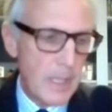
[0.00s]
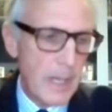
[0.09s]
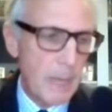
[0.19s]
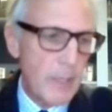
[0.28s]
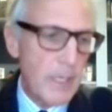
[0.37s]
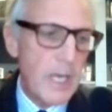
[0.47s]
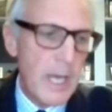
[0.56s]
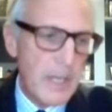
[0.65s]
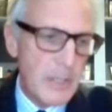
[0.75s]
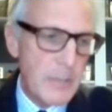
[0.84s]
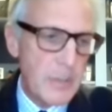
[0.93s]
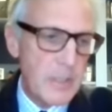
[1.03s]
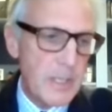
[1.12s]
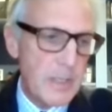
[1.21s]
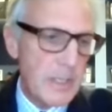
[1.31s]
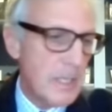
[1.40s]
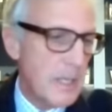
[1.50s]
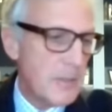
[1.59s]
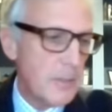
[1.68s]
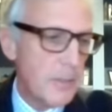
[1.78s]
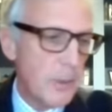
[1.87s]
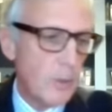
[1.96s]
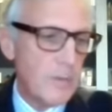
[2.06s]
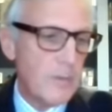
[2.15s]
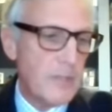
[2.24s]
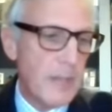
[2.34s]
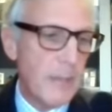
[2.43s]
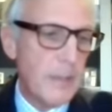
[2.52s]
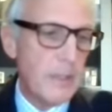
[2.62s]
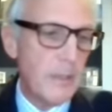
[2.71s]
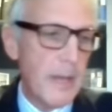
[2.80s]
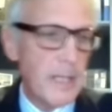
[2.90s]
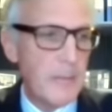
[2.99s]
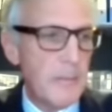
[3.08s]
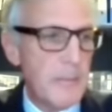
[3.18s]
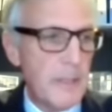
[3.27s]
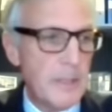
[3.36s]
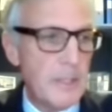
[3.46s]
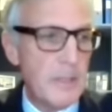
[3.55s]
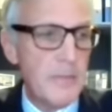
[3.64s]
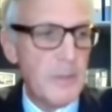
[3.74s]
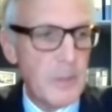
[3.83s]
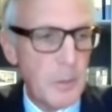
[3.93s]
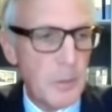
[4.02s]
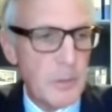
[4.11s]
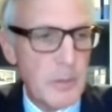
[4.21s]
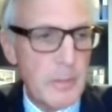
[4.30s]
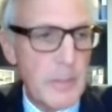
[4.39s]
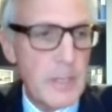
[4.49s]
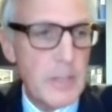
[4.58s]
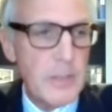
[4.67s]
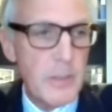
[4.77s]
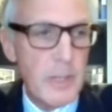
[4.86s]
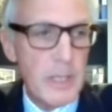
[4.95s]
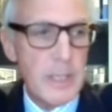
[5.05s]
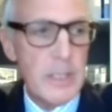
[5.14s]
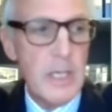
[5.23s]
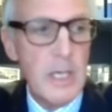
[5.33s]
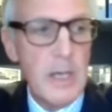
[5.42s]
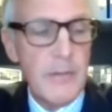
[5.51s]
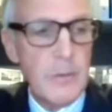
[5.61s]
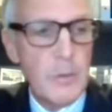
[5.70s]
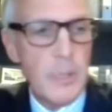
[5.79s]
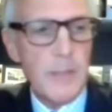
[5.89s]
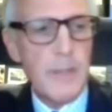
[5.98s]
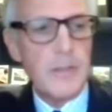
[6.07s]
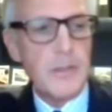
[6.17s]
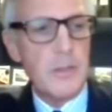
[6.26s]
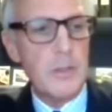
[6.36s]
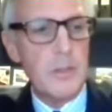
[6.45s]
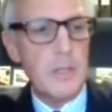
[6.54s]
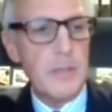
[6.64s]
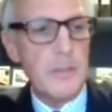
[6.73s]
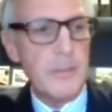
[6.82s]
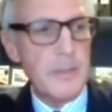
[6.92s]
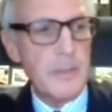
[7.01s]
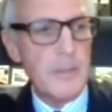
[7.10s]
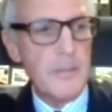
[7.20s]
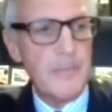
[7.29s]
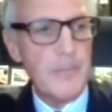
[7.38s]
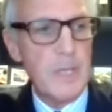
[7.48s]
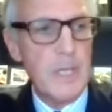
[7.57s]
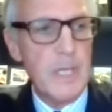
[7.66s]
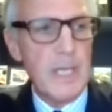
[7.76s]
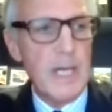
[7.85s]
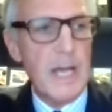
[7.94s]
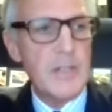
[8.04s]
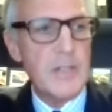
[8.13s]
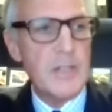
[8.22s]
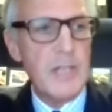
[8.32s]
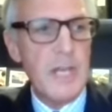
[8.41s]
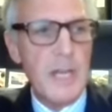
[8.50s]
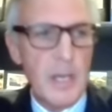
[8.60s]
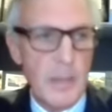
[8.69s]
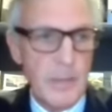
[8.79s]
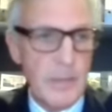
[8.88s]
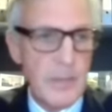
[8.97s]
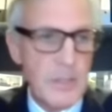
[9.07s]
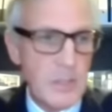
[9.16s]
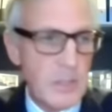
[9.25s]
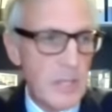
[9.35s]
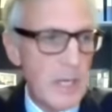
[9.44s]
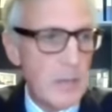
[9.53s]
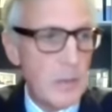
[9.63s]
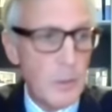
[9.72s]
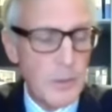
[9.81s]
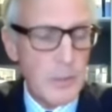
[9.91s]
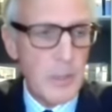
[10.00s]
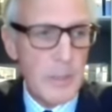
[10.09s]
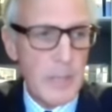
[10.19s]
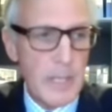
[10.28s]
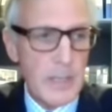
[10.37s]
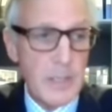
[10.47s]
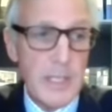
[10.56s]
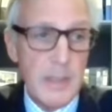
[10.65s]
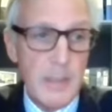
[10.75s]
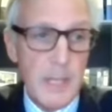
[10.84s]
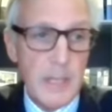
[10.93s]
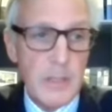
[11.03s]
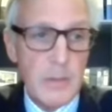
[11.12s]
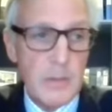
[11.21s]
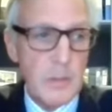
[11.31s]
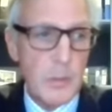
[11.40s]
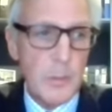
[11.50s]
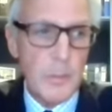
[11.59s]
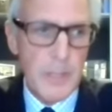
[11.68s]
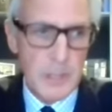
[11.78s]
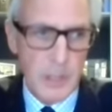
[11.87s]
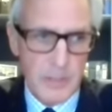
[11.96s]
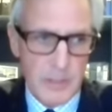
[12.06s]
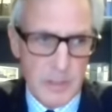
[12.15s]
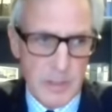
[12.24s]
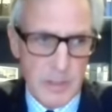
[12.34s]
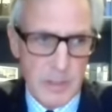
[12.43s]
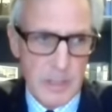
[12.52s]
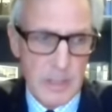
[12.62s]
I'm 100% in support of doubling the maximum penalty for assaults on emergency workers from 12 months to 2 years in prison. I sincerely hope that this deterrent also applies to inmates who assault prison officers.